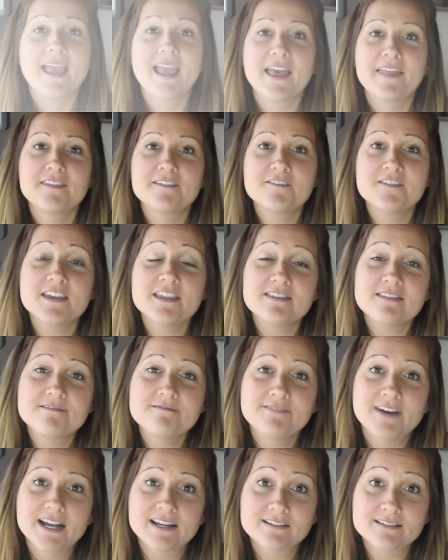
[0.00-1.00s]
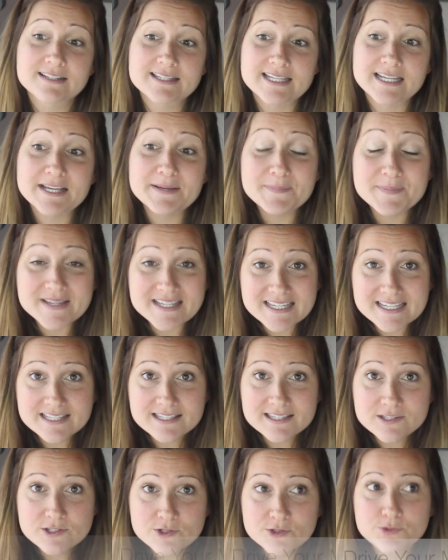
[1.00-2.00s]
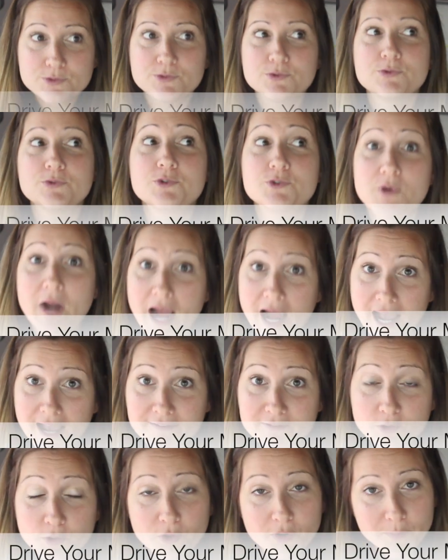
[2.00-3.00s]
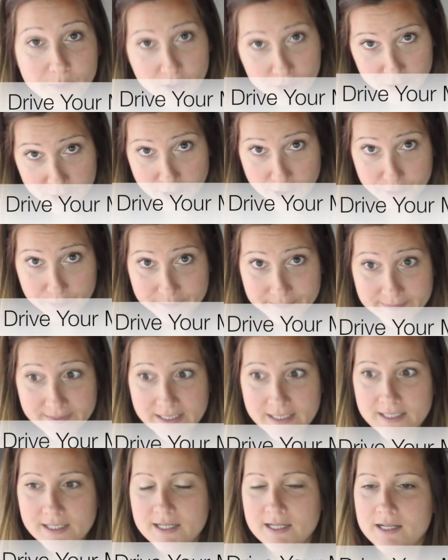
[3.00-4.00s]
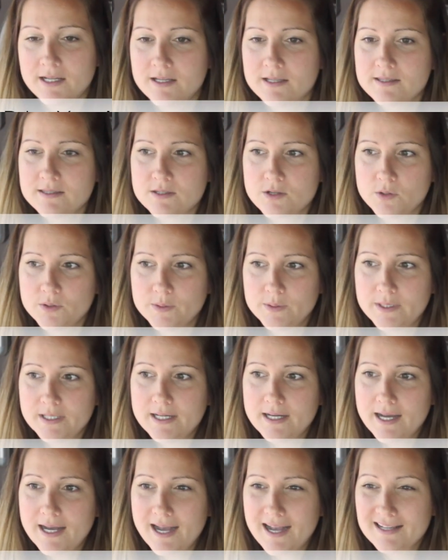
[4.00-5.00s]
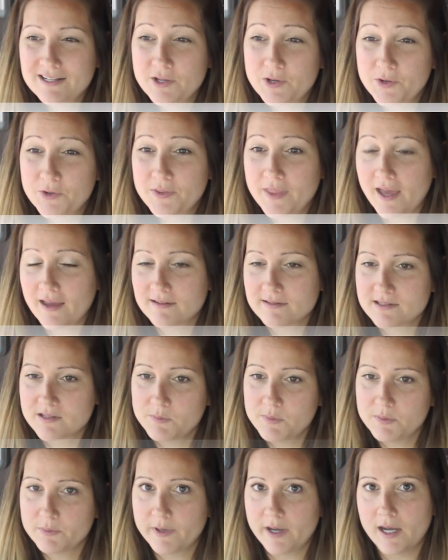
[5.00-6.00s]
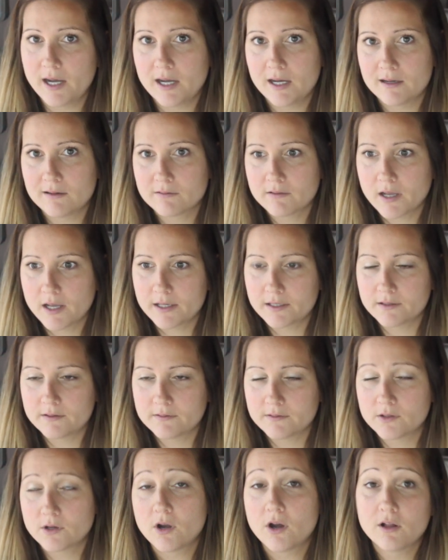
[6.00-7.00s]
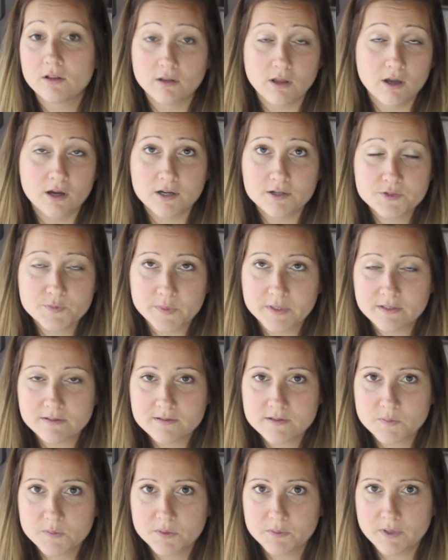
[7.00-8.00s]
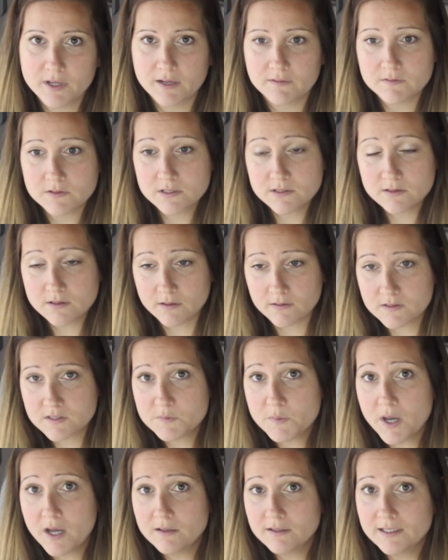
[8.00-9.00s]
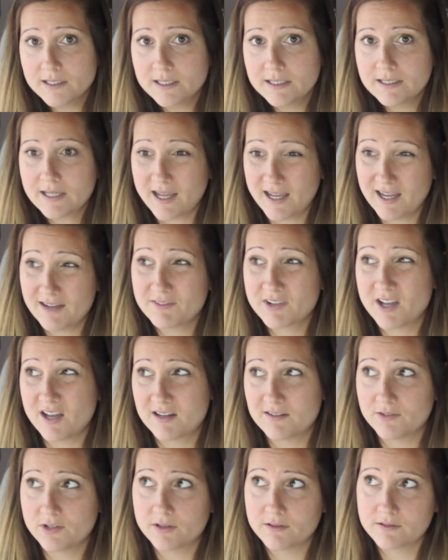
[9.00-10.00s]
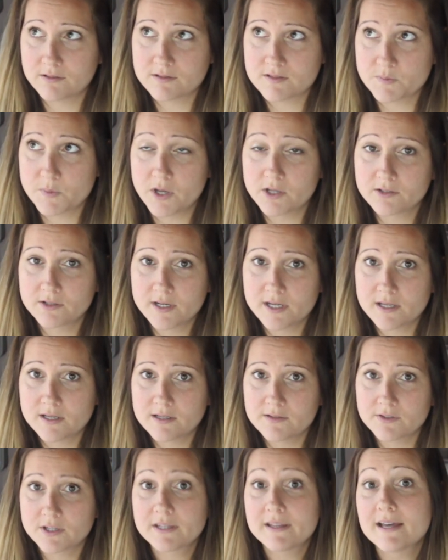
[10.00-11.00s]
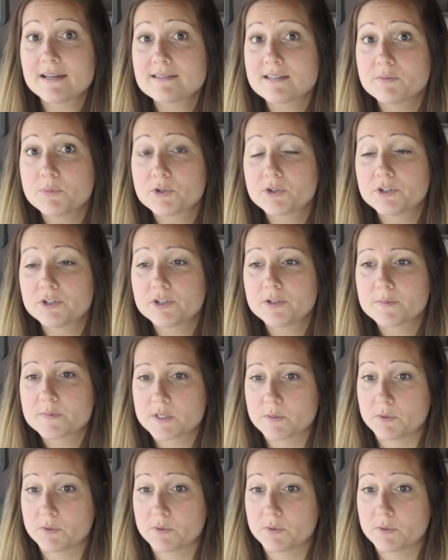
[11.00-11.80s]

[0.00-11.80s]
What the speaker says: And the fifth and final tip is to drive your motorhome. So I know that some people have they're all large, but some people have on the small end. I have a kind of on the smaller end of a Class A motorhome.